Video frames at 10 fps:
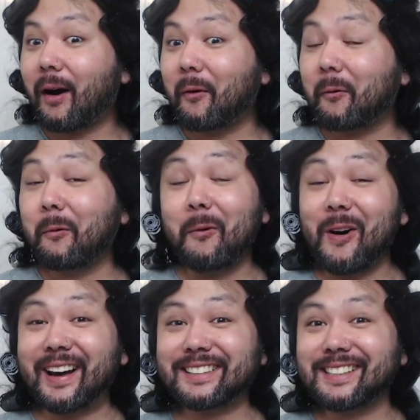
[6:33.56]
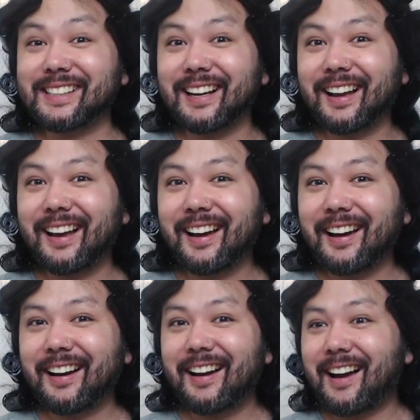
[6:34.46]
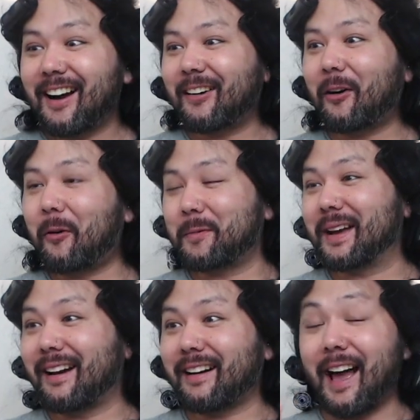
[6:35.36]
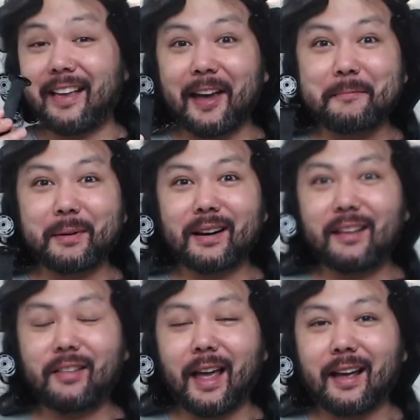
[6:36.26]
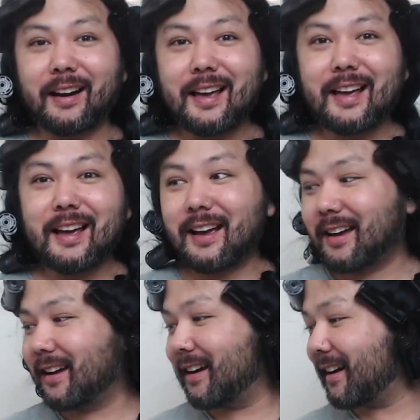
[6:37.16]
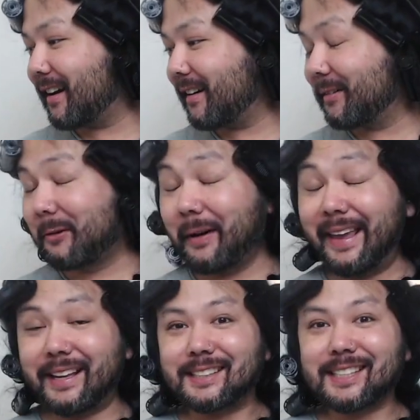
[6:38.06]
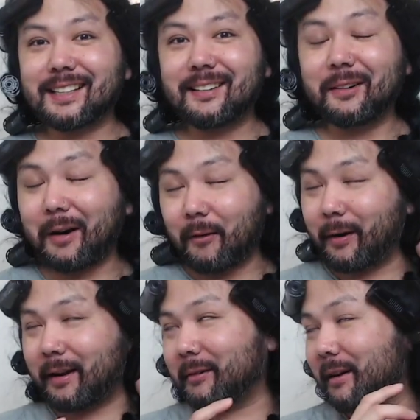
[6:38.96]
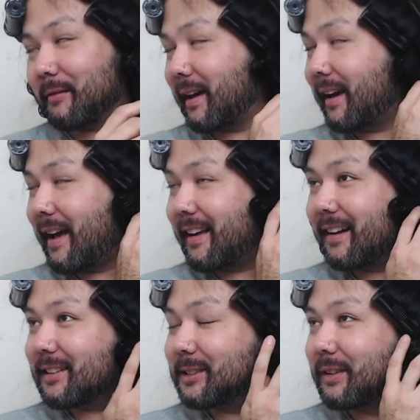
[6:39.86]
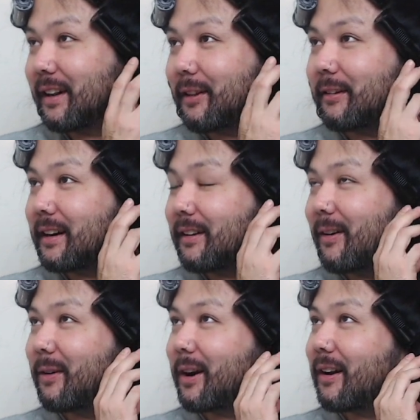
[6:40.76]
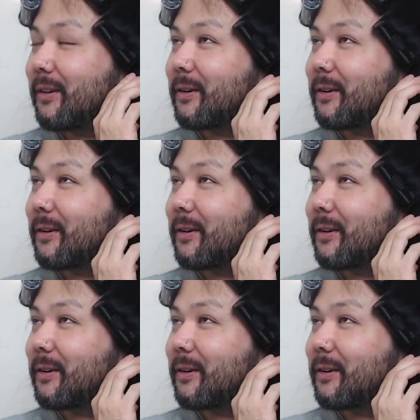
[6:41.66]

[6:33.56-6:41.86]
What? Oh my god, I can't believe that. Wait. I gotta do another one. Hold on.